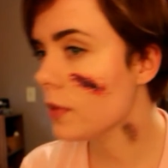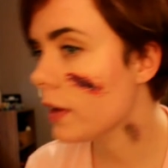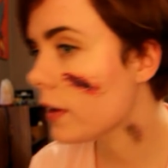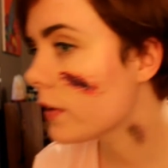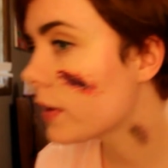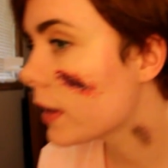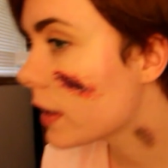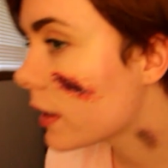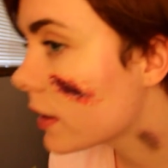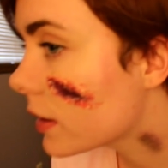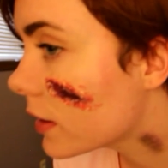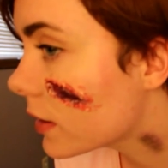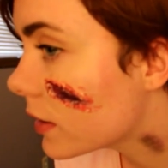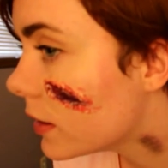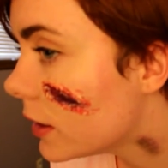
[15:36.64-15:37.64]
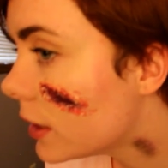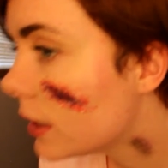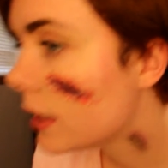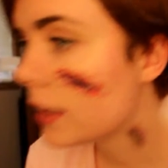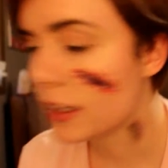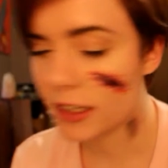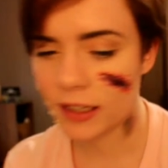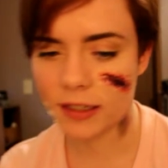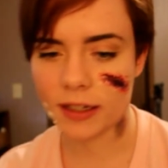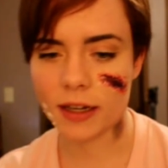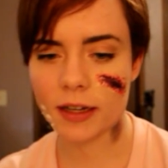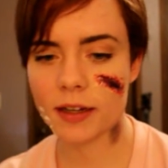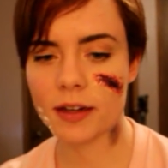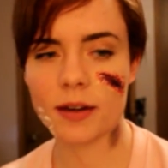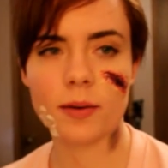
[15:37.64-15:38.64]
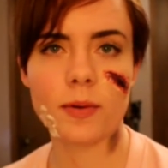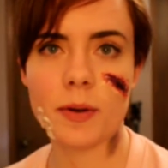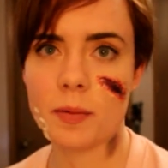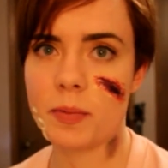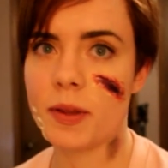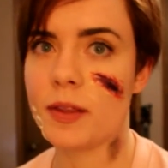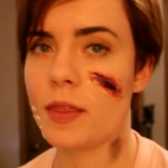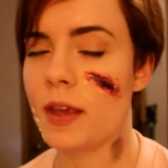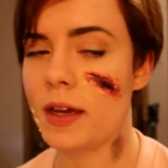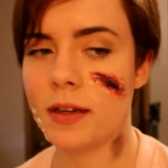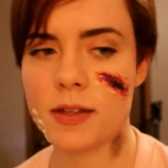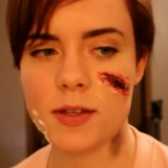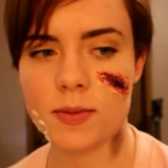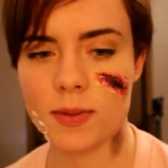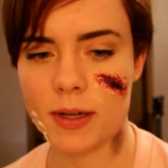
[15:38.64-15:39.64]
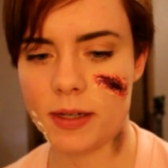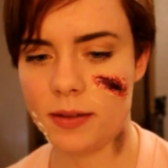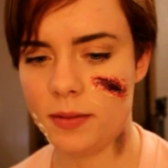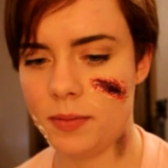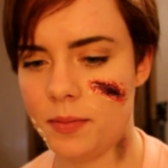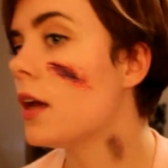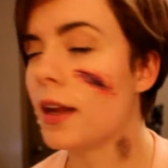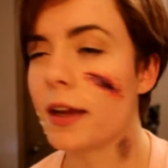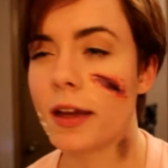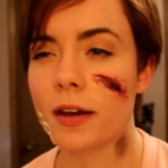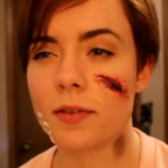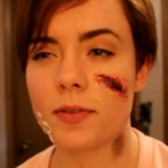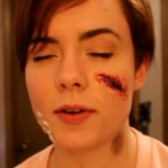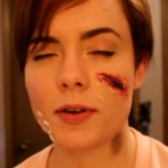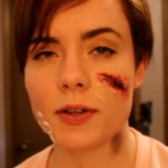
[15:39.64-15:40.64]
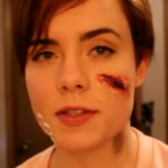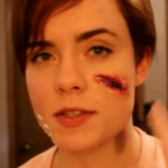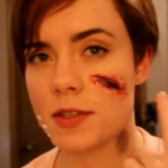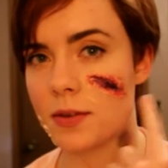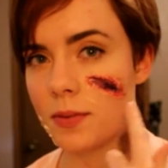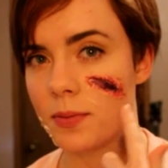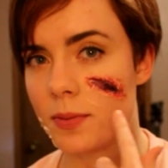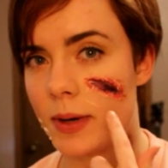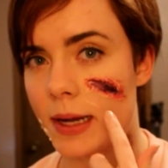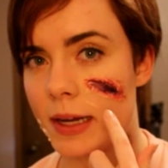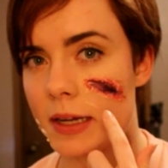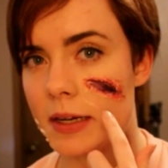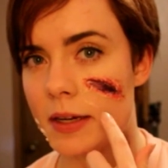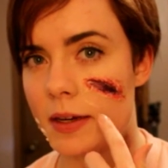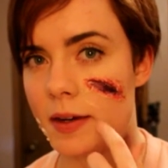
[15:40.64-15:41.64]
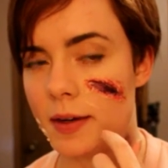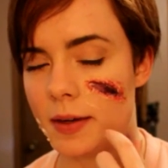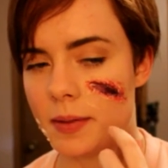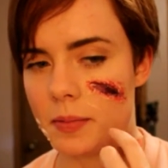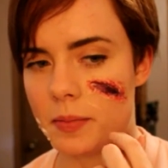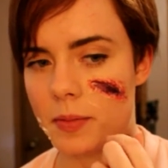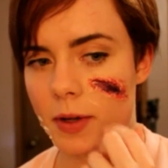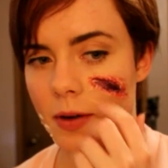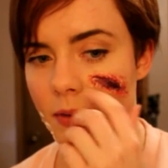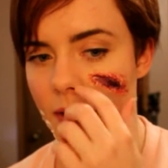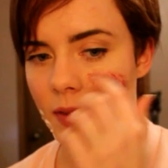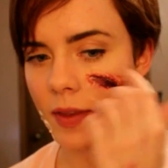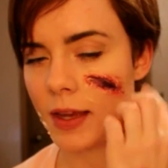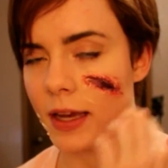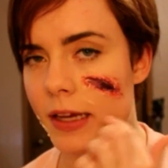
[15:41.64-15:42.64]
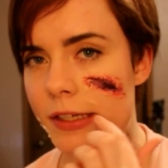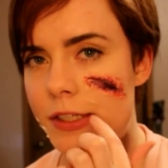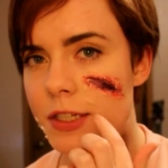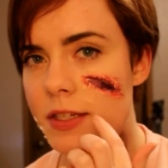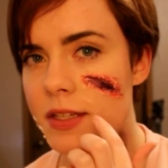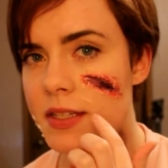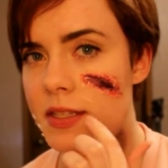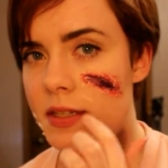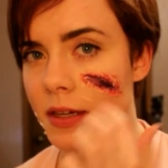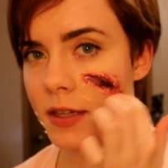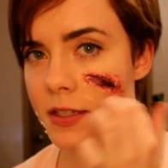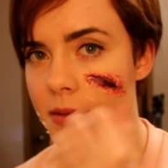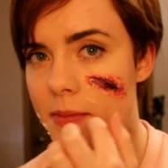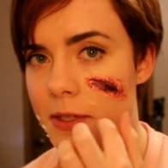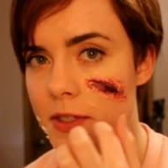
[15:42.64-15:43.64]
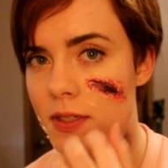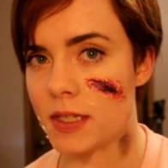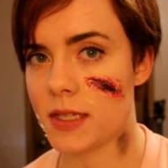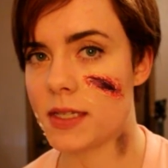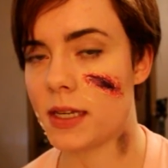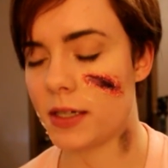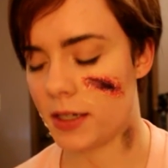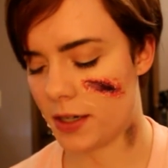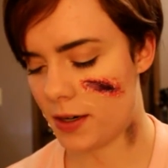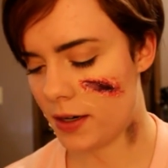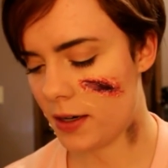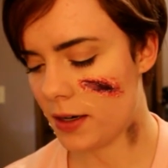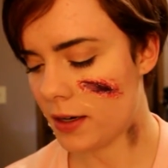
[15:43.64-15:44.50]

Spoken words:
Okay. And yeah, you're gonna want to blend that as well. And I kind of focus the red around the edges, not so much in the center.